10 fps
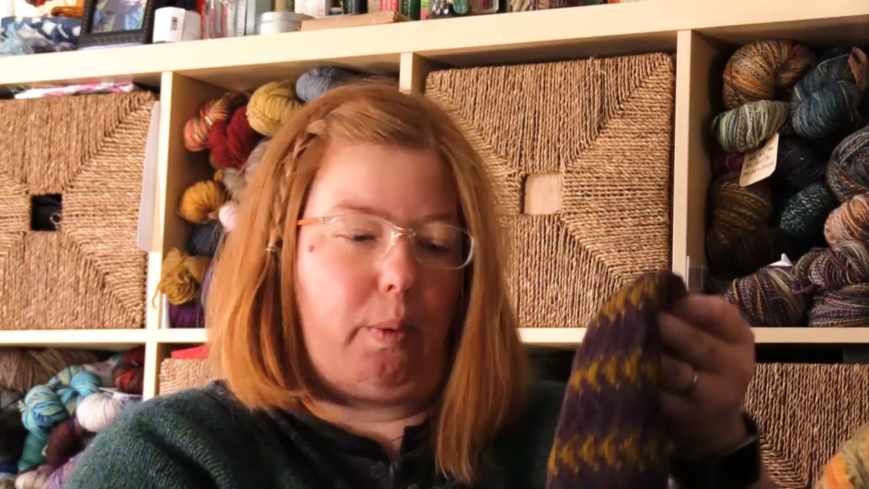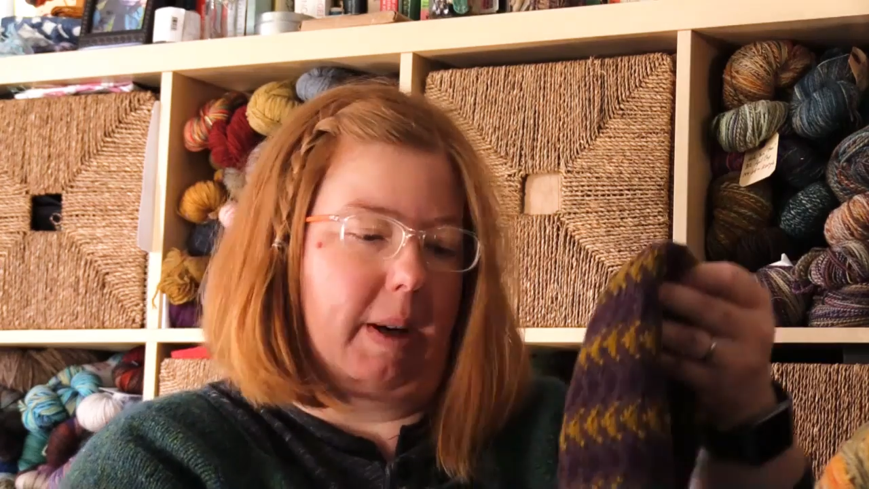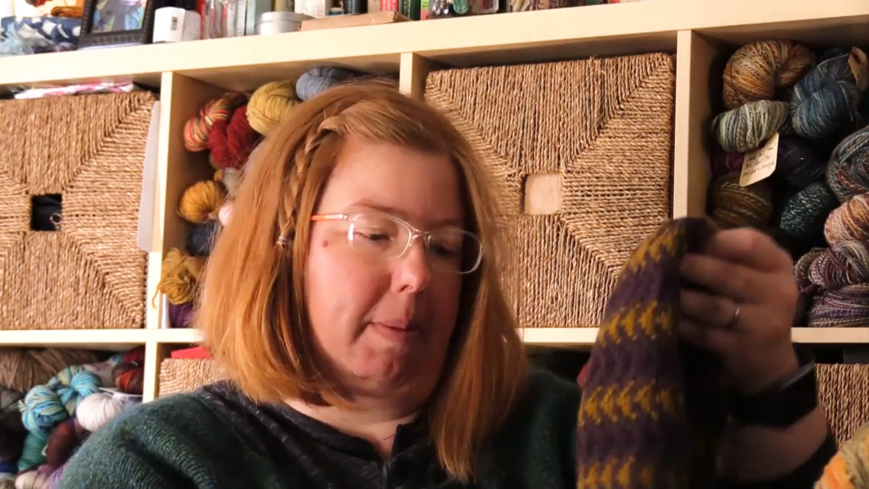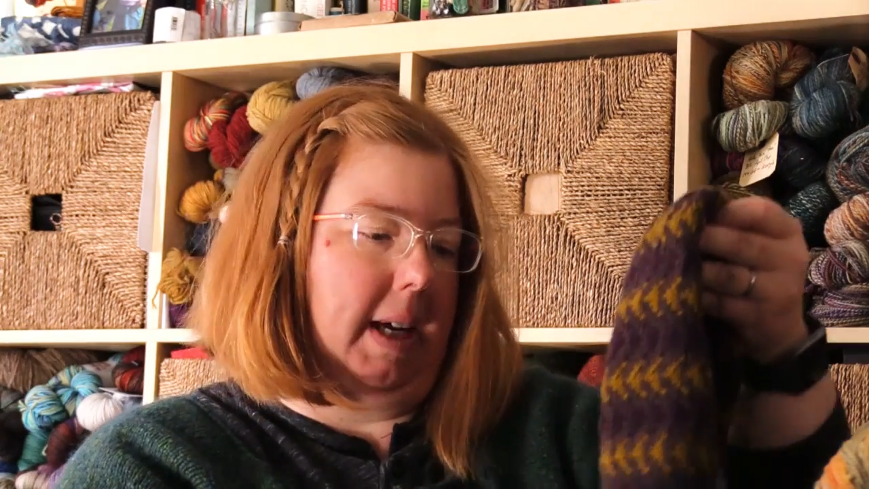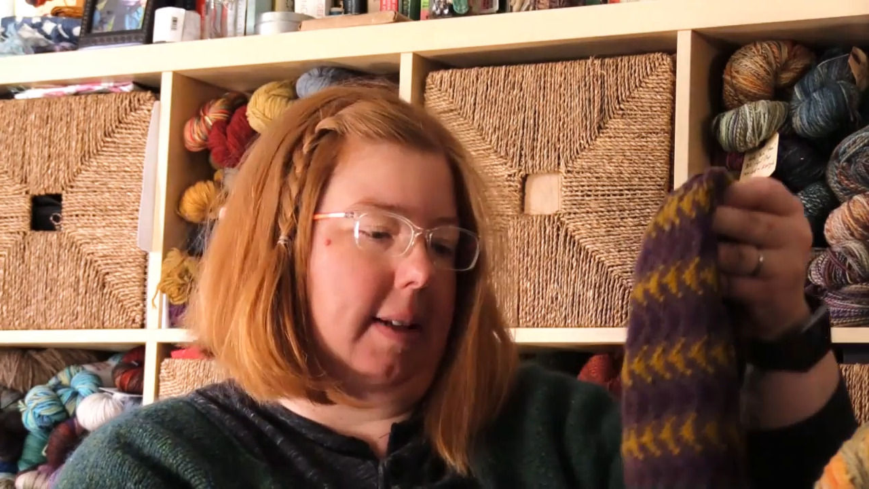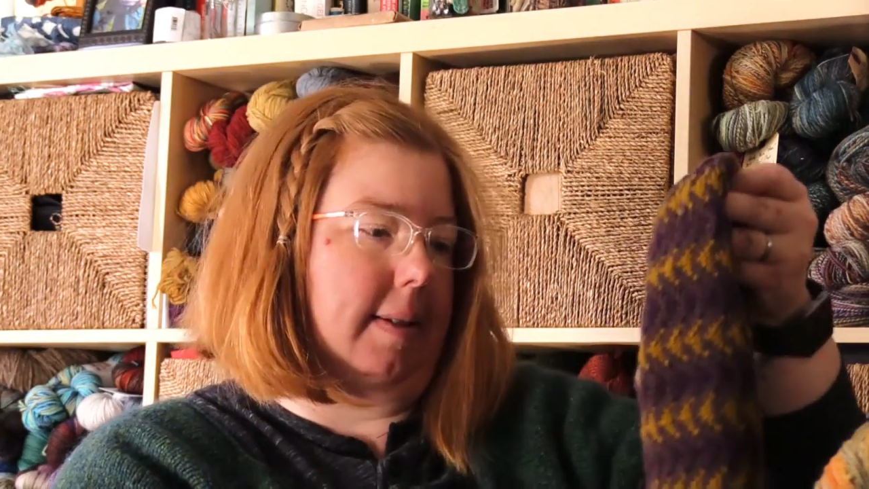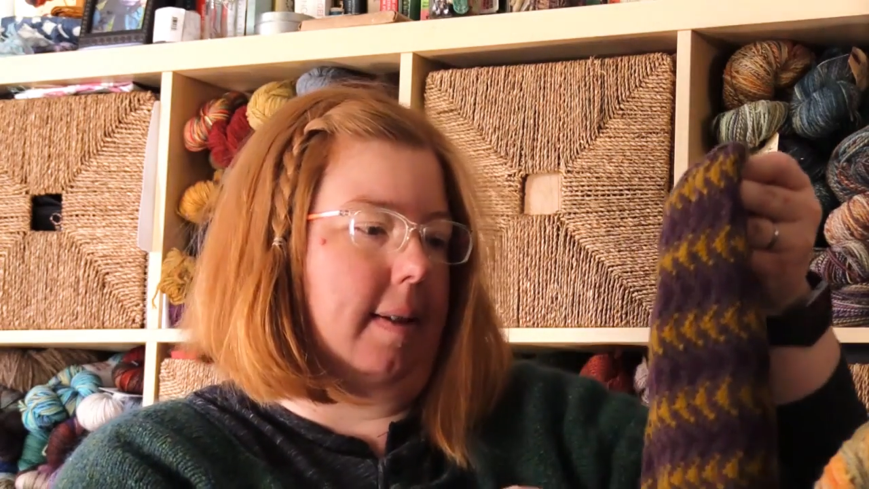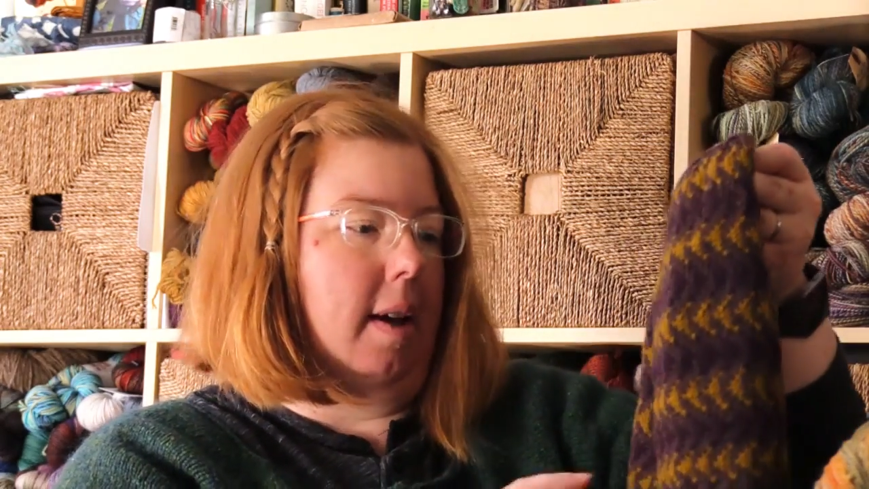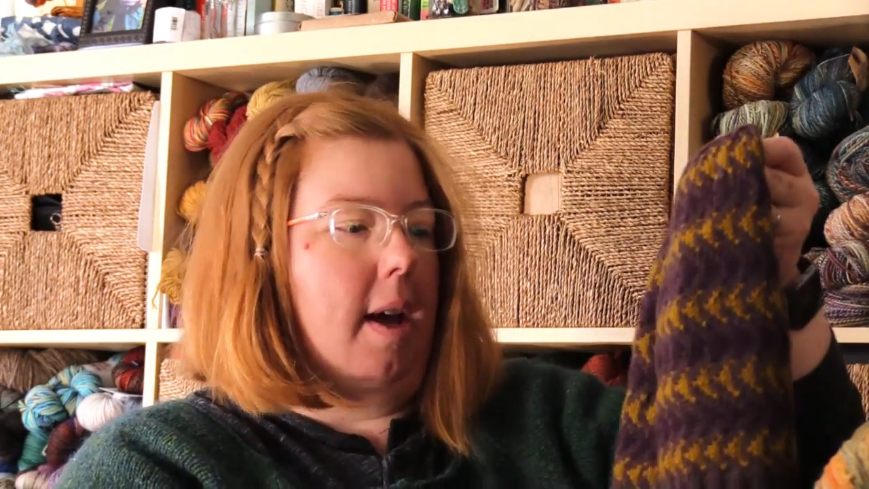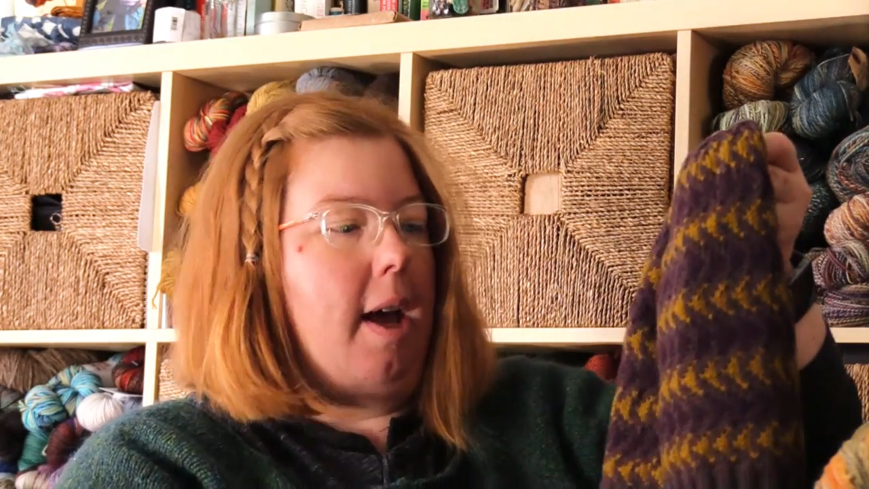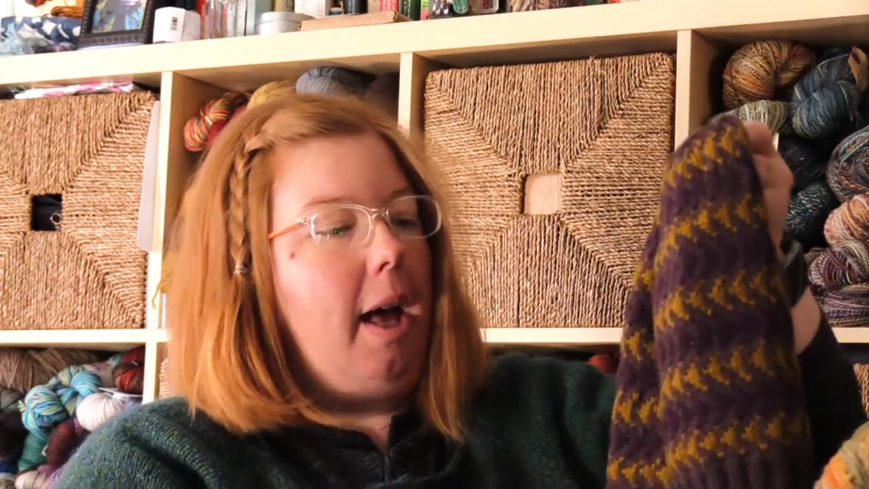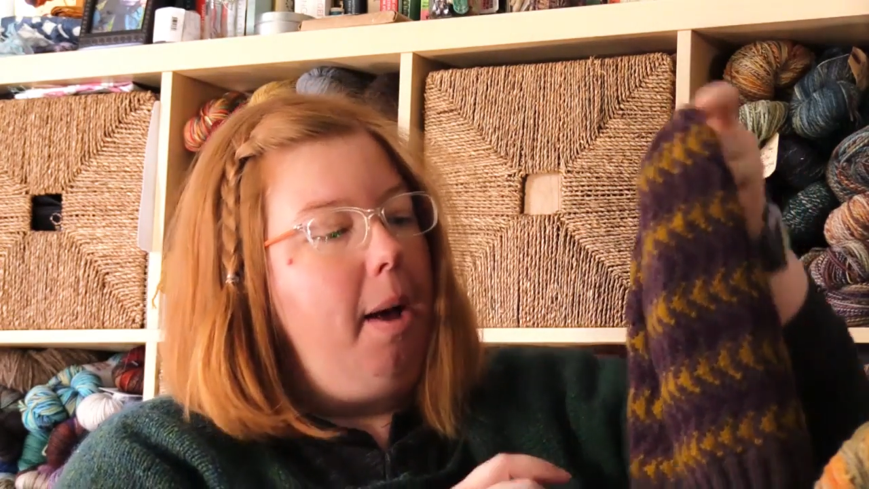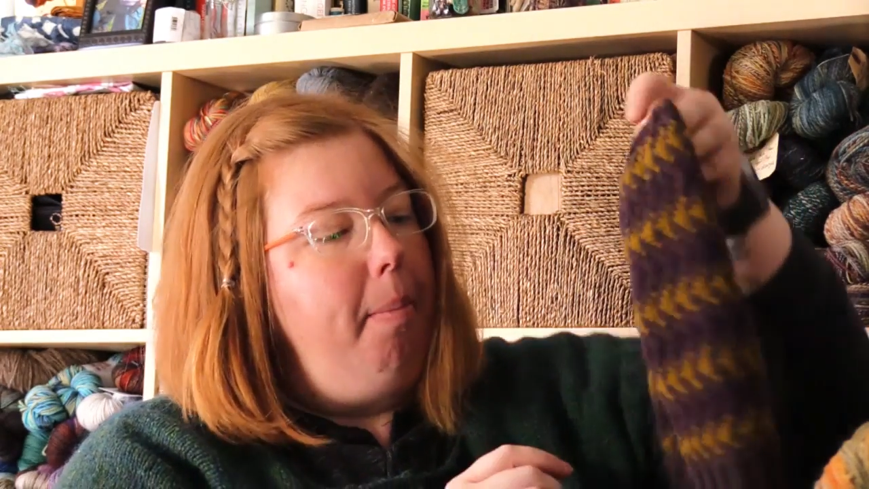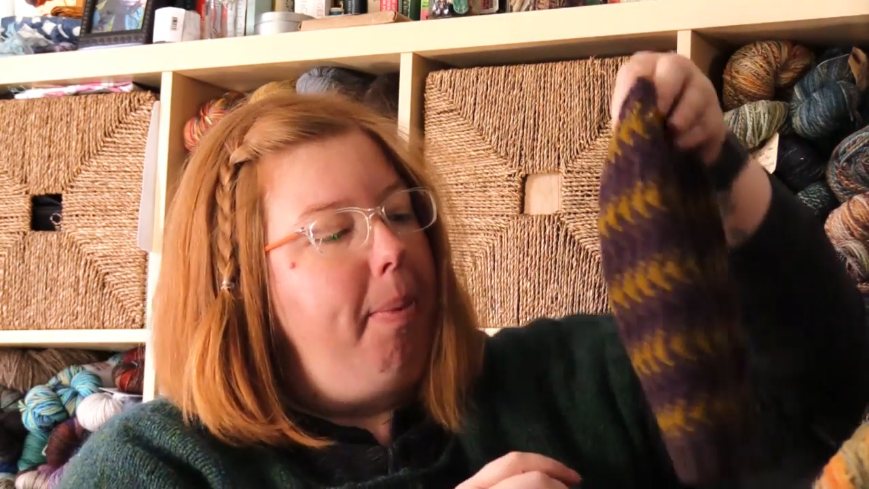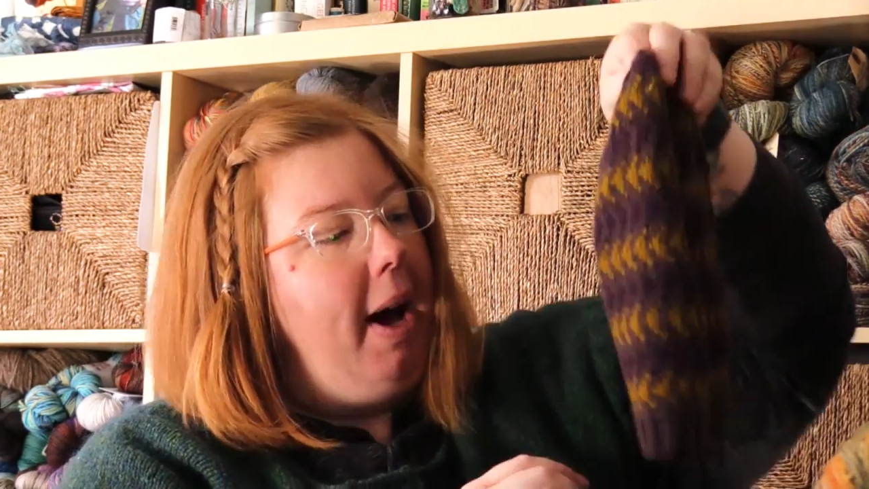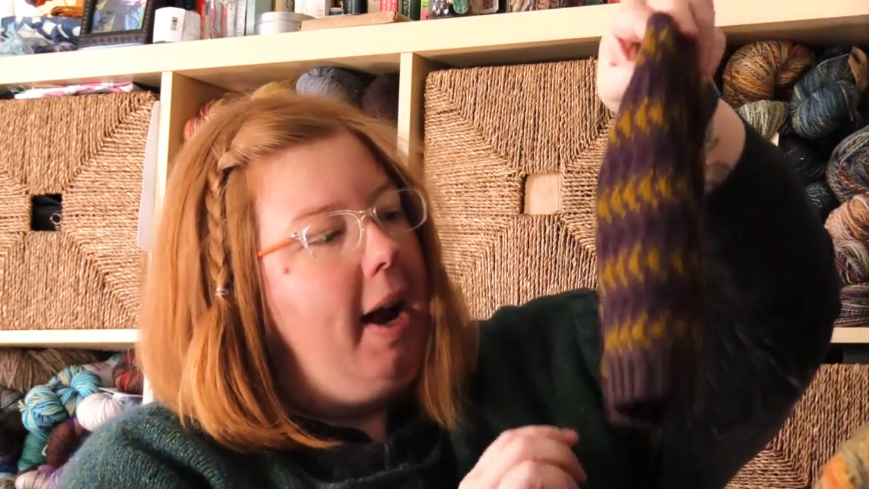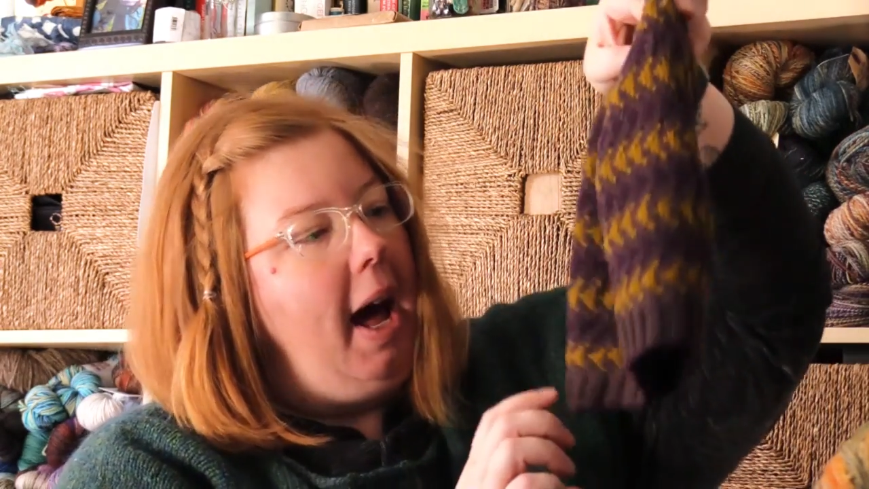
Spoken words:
repeats, but